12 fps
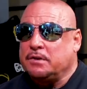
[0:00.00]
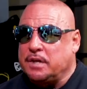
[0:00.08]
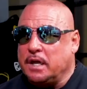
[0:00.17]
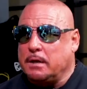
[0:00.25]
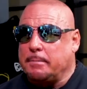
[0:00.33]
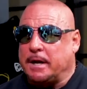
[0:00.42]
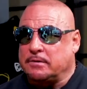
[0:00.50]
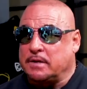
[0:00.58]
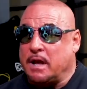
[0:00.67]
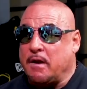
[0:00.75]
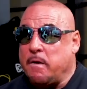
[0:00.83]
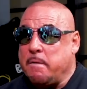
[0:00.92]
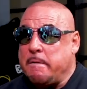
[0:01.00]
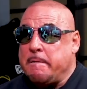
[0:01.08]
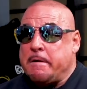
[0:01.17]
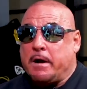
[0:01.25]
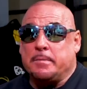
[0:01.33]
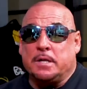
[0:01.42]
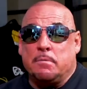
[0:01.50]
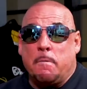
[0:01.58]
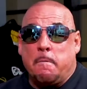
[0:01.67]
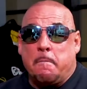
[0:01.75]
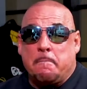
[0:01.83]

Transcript: Think about that. I mean,